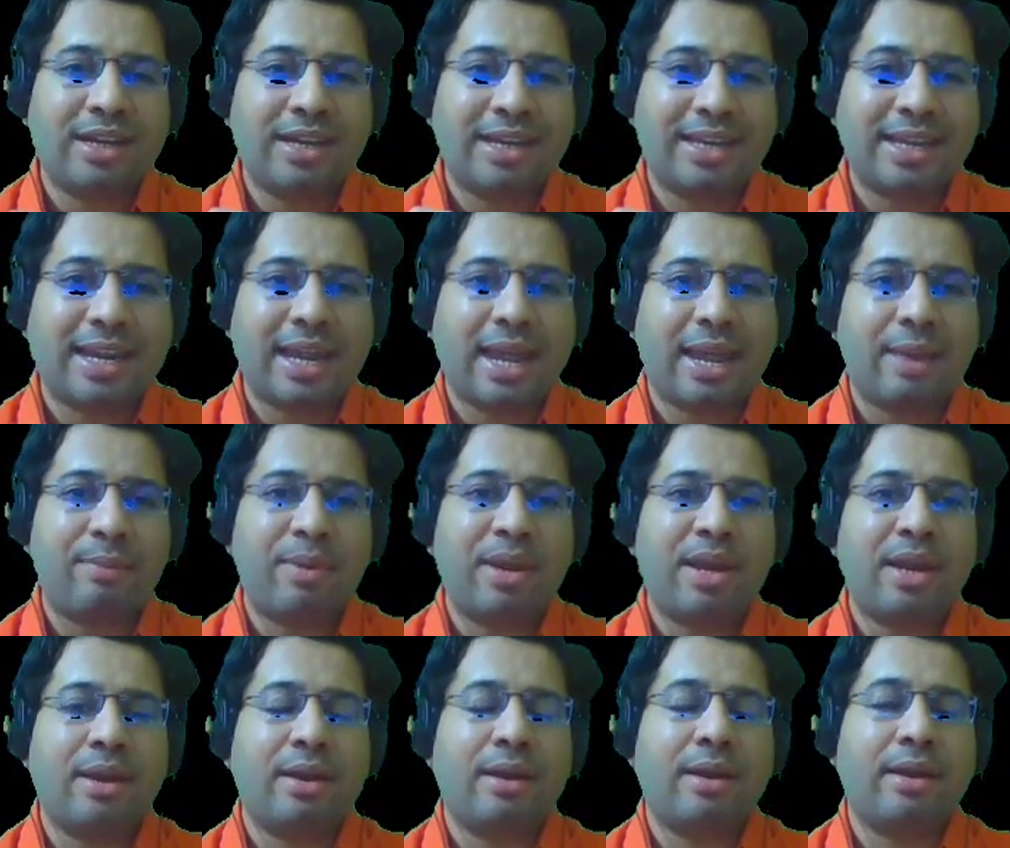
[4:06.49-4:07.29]

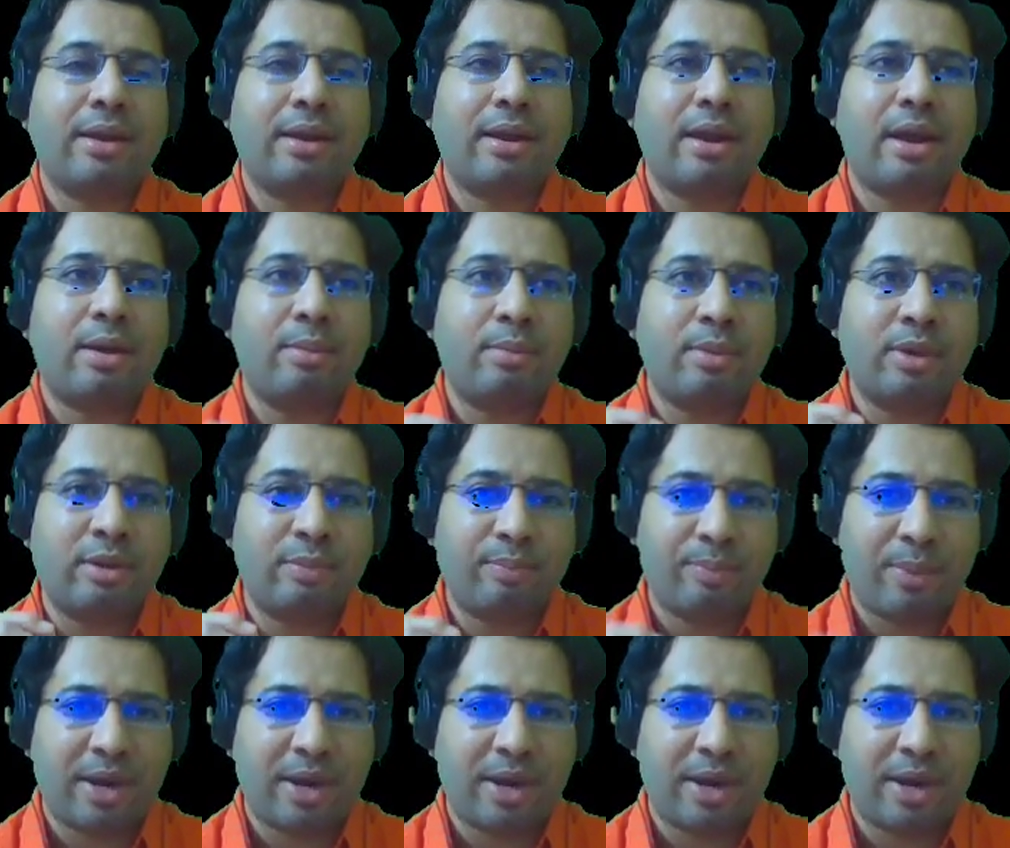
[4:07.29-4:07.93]
grammar